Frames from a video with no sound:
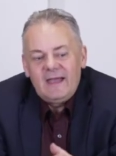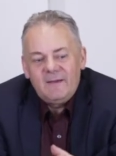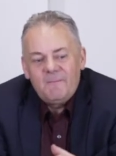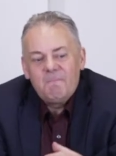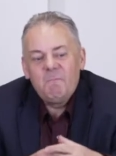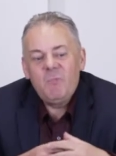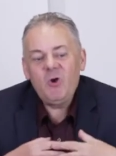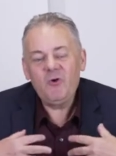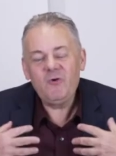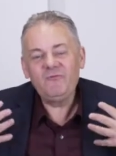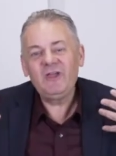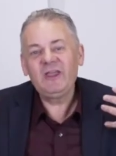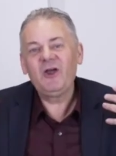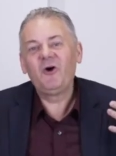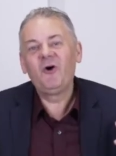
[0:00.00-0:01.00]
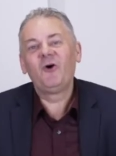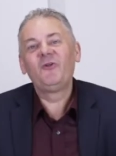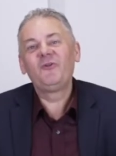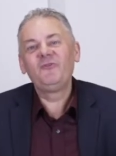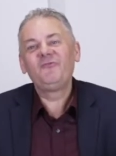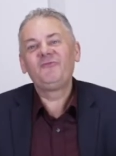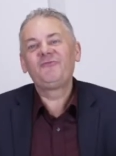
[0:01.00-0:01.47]
Moving
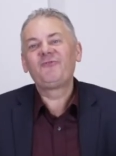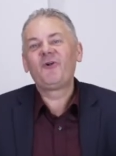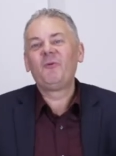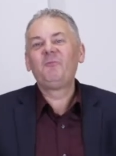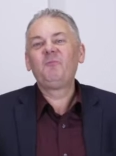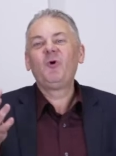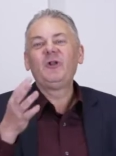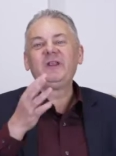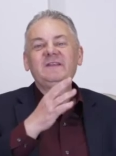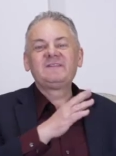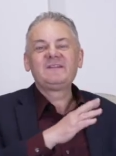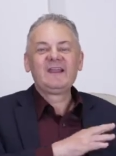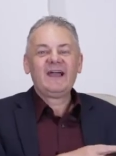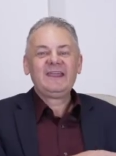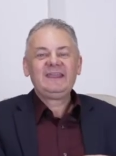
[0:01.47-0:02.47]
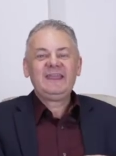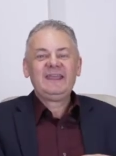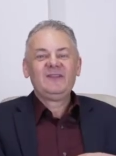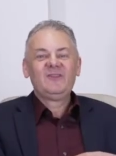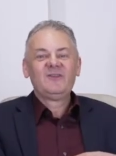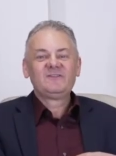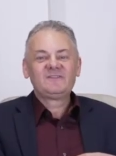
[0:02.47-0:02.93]
on from what it's like
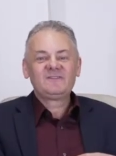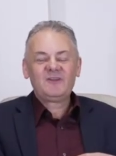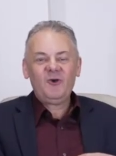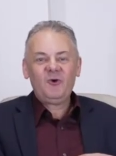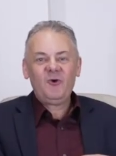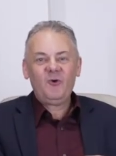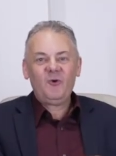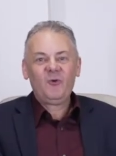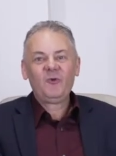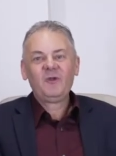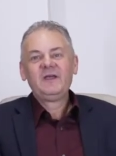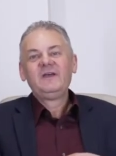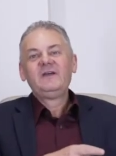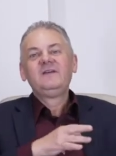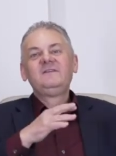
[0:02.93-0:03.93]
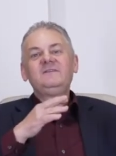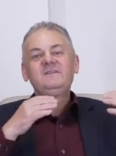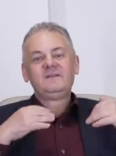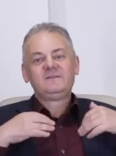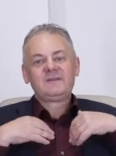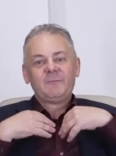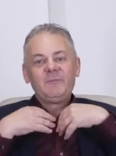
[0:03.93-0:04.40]
in the school
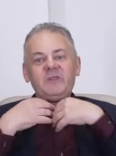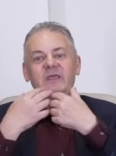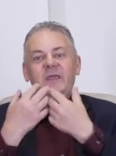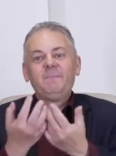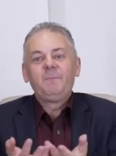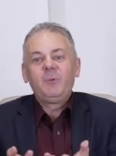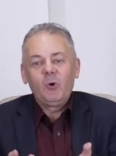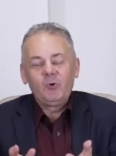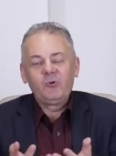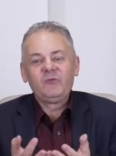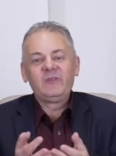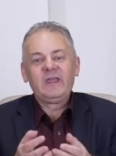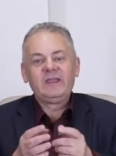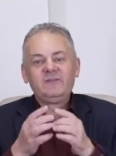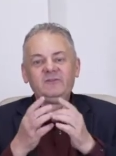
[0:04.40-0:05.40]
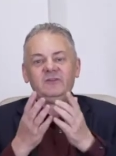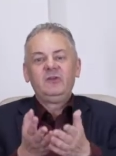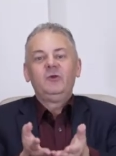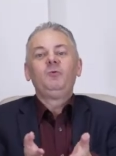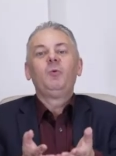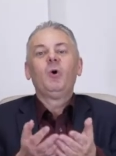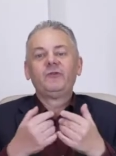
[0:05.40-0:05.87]
to some of the important things
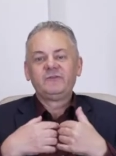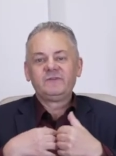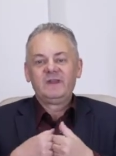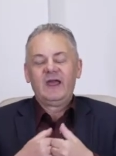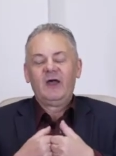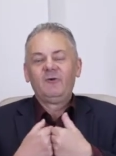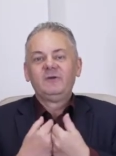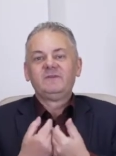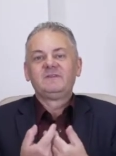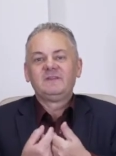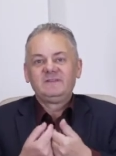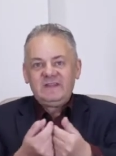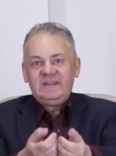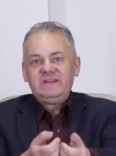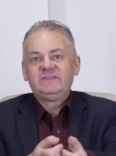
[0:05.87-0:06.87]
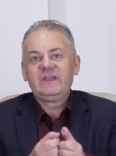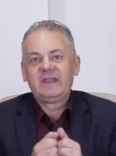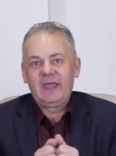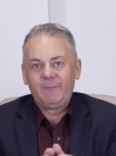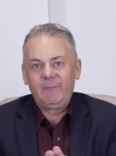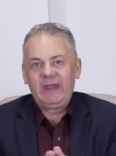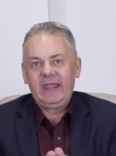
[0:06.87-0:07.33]
you want to know as a teacher
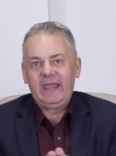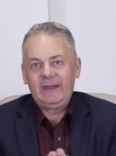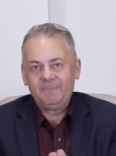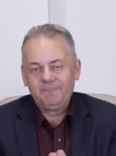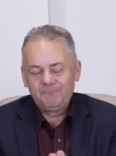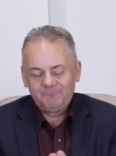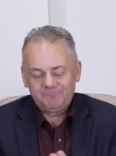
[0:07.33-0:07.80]
coming in.